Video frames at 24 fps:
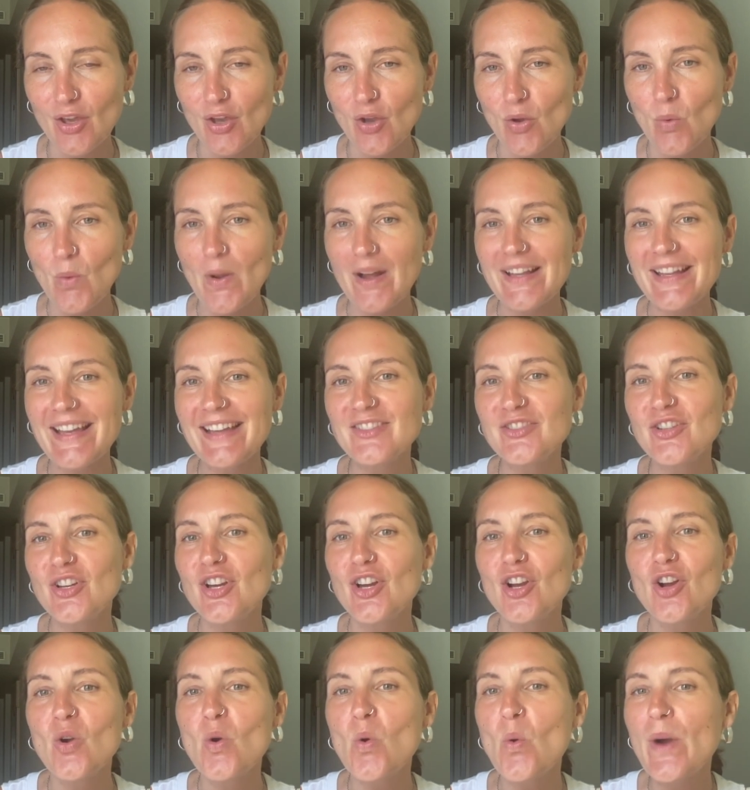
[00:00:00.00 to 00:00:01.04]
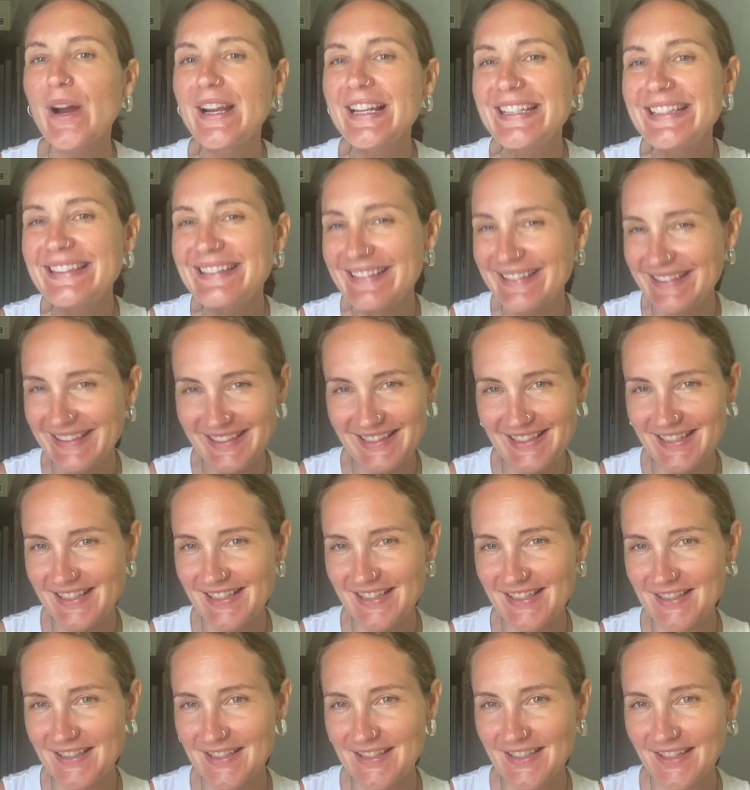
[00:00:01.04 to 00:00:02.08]
What are the
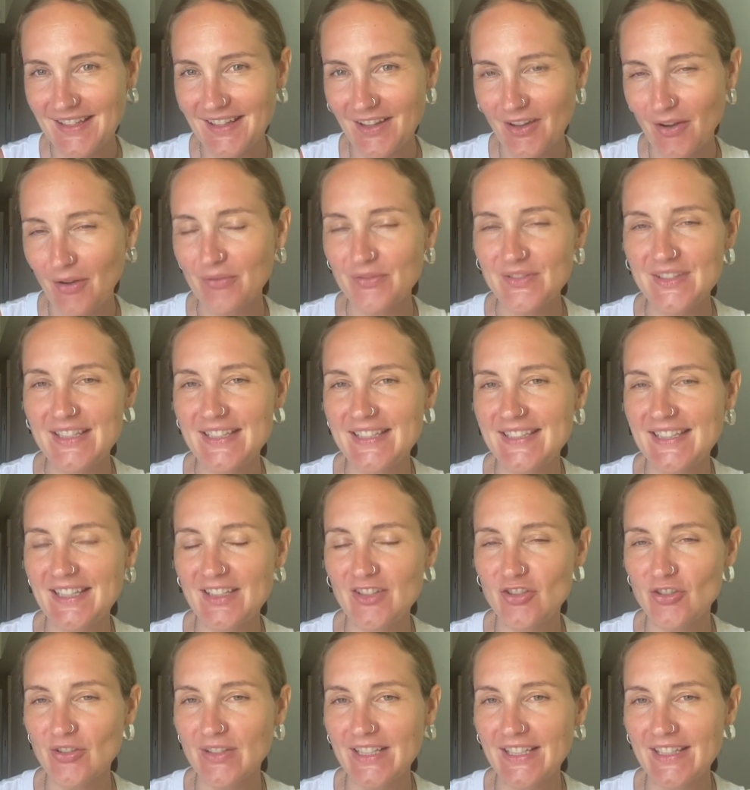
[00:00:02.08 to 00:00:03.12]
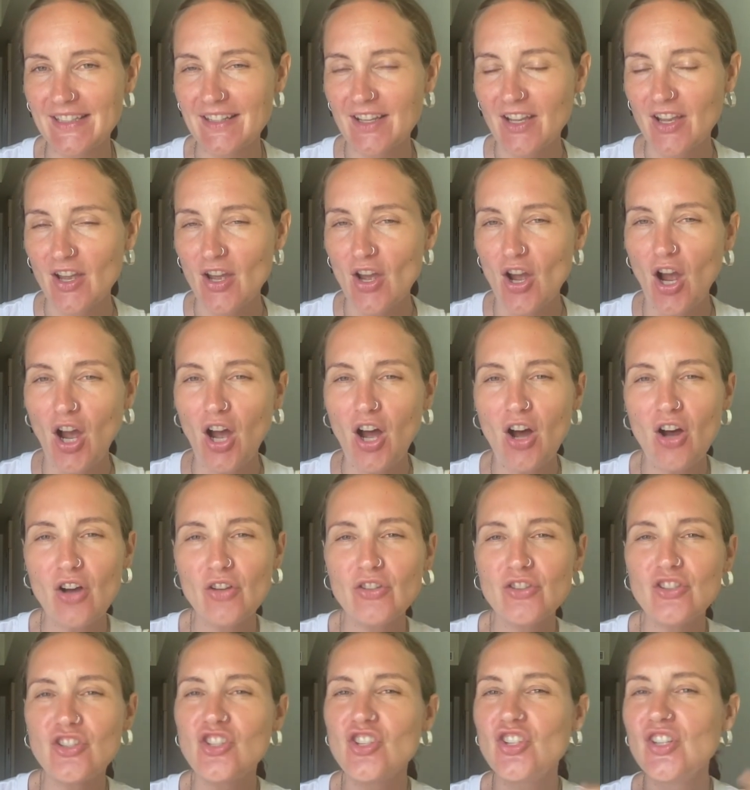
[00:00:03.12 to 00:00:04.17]
qualities of this Sandrine? How
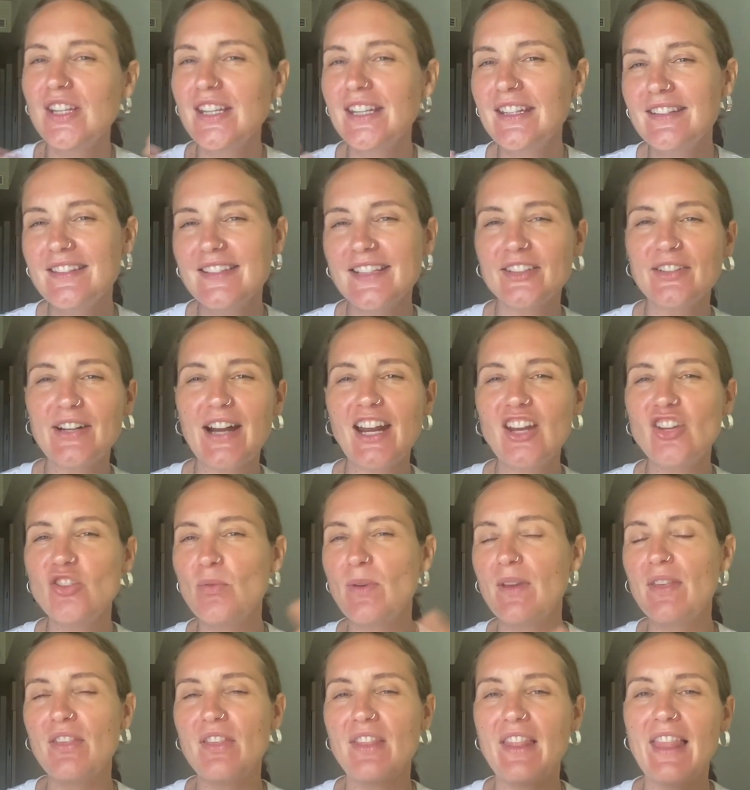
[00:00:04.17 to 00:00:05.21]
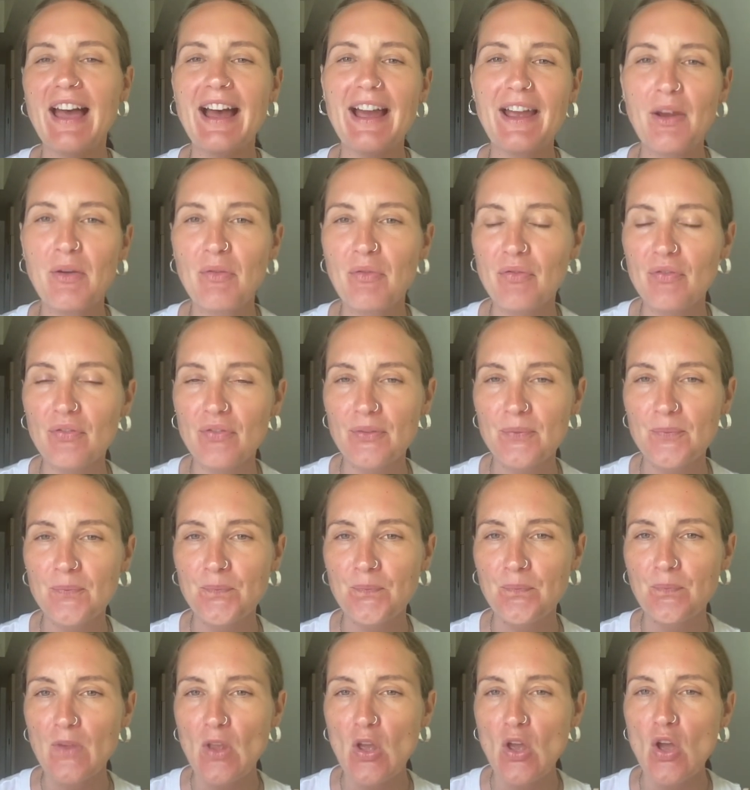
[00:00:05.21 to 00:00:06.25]
does she interact with life?
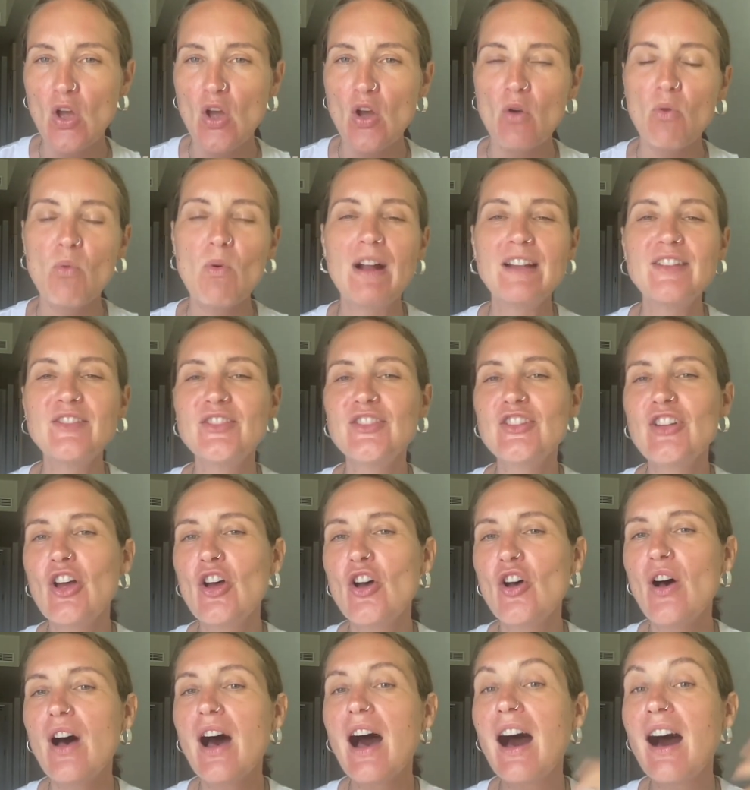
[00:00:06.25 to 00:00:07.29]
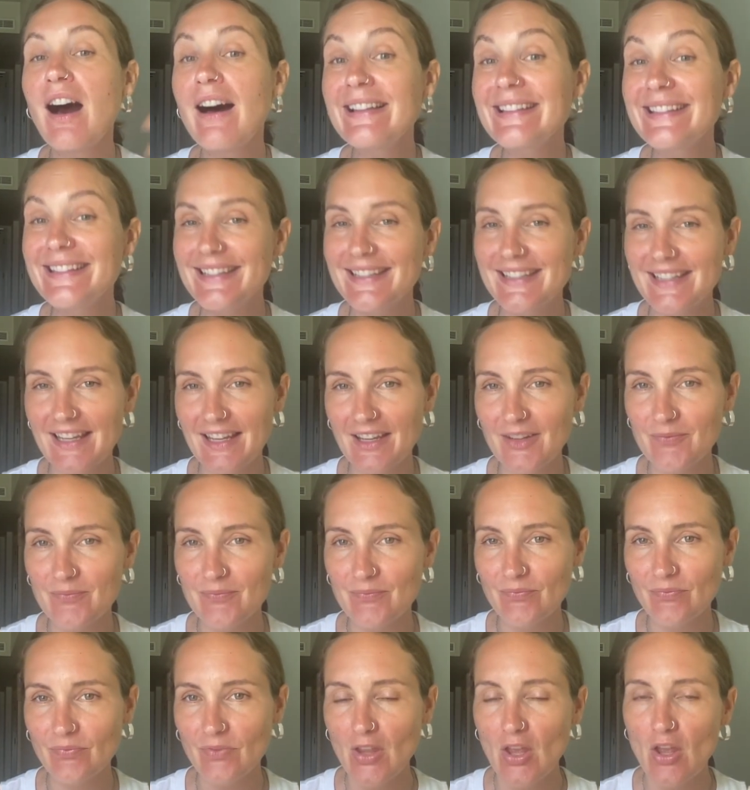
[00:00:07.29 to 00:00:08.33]
What does her heart say?
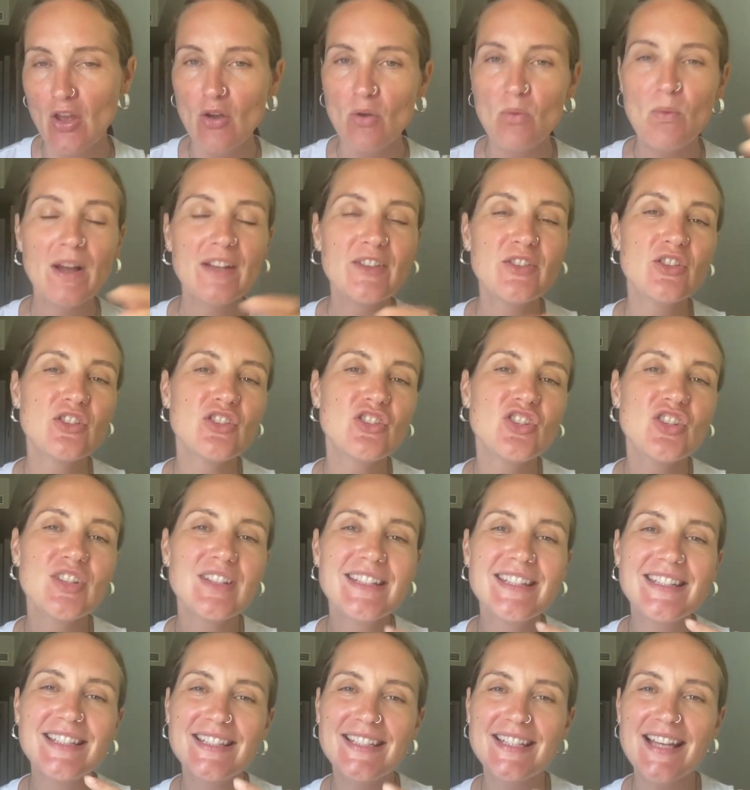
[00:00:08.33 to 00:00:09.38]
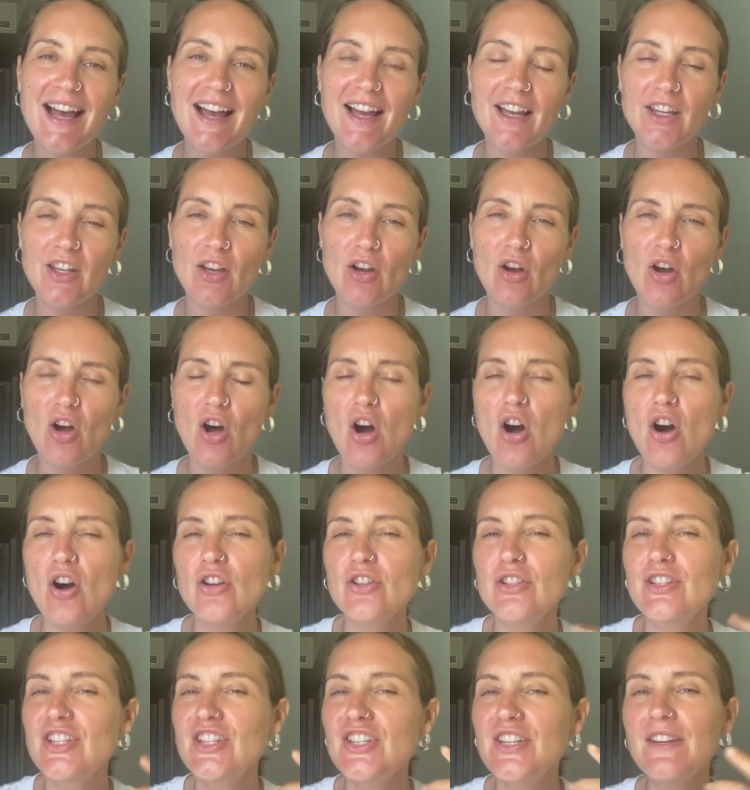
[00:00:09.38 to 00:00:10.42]
What does she desire? How
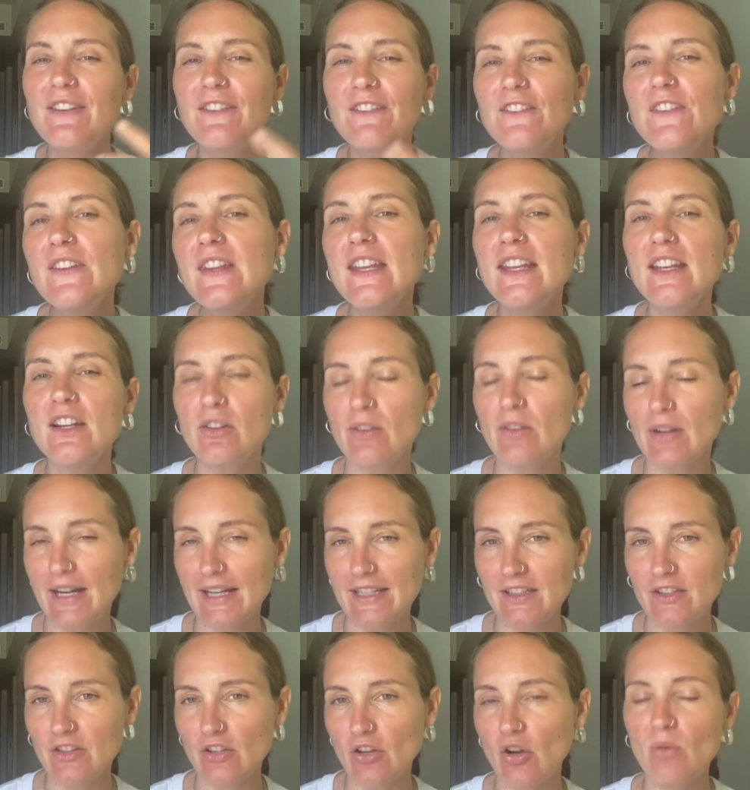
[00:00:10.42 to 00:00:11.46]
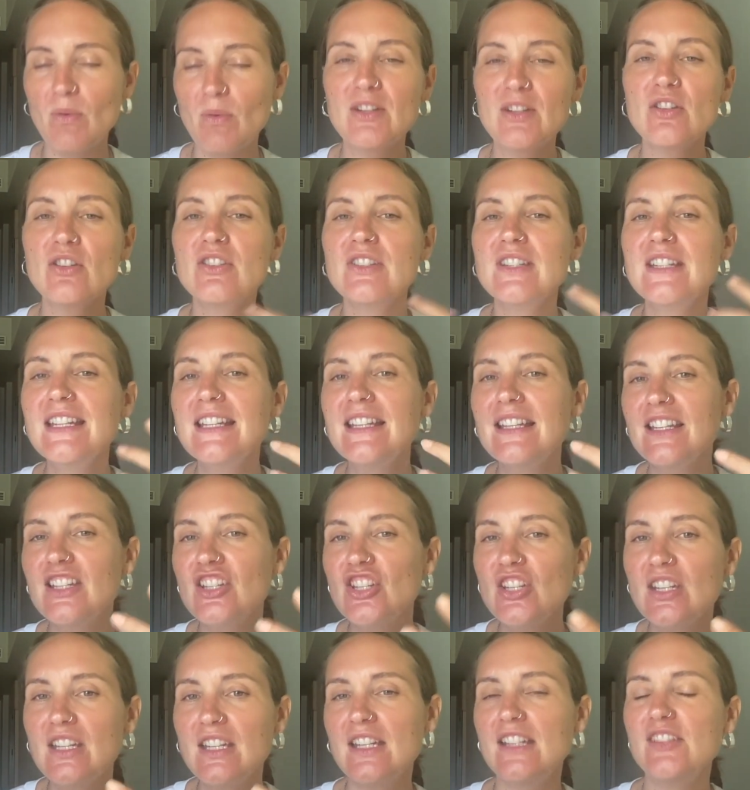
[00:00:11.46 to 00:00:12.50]
does she feel right now? What does
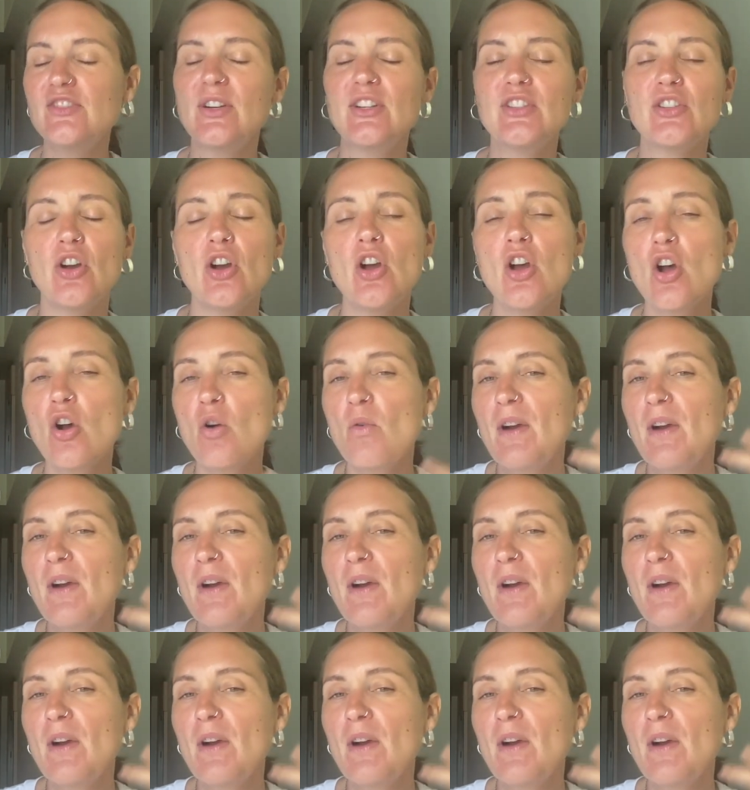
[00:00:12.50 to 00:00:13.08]
she need right now?